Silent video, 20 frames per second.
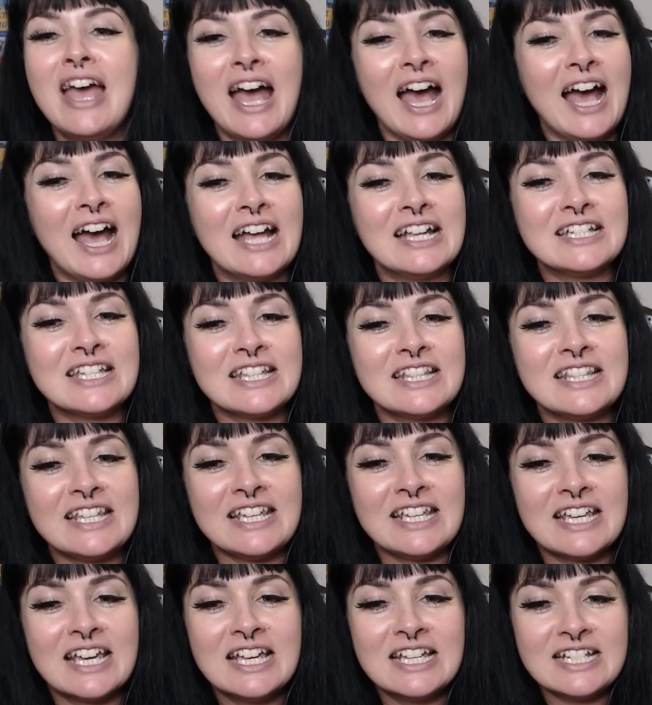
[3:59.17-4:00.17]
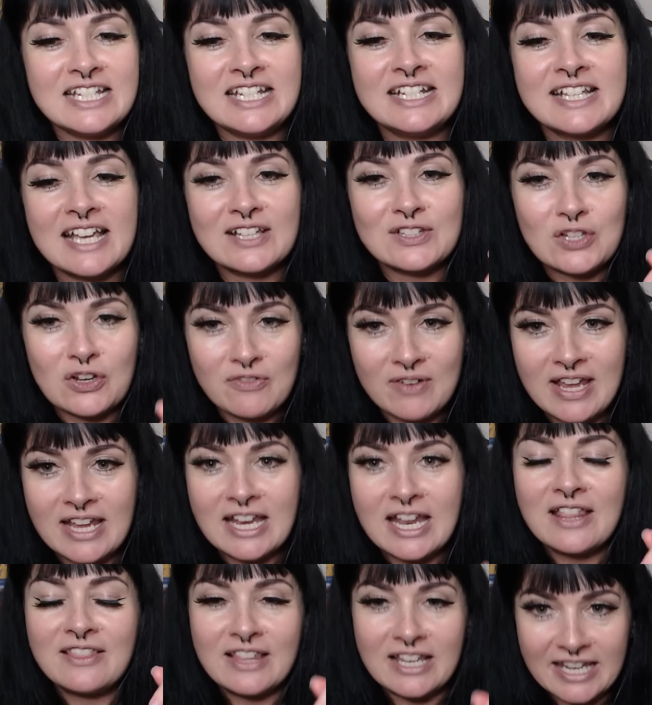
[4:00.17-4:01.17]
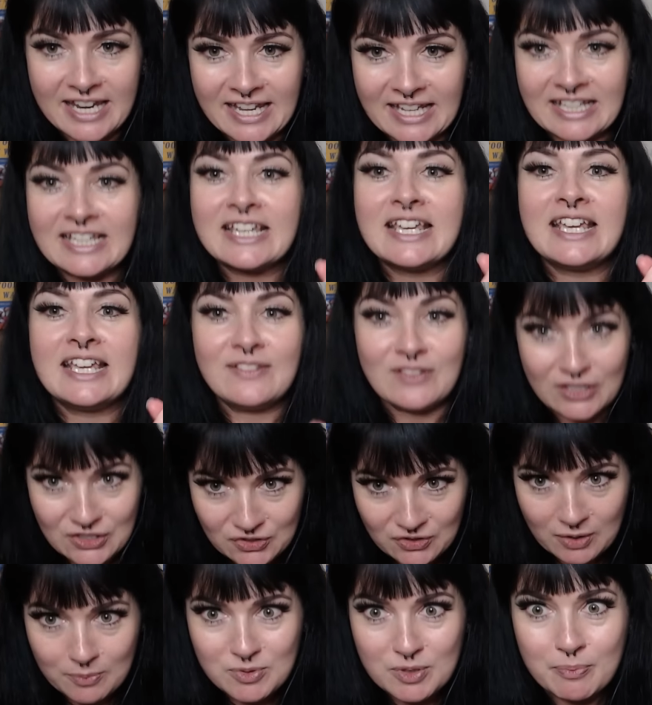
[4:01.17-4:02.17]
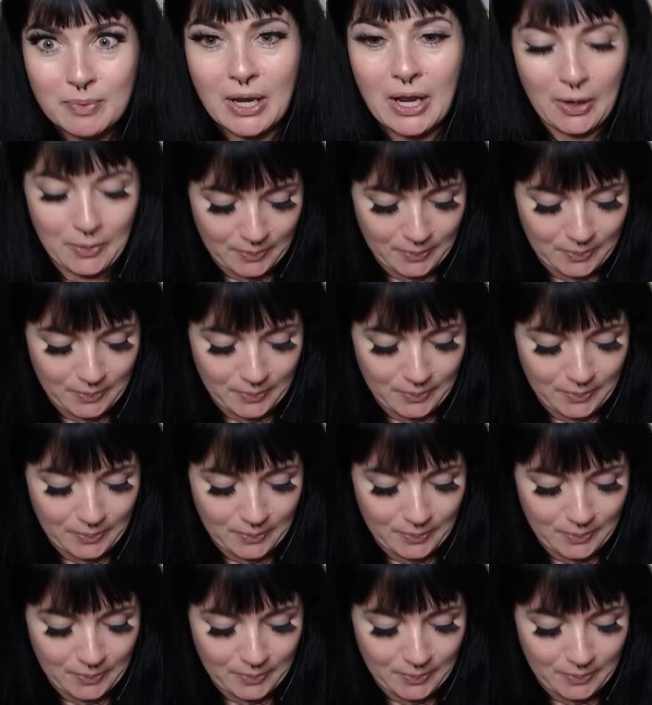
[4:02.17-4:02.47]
and the details are in the link in the description below.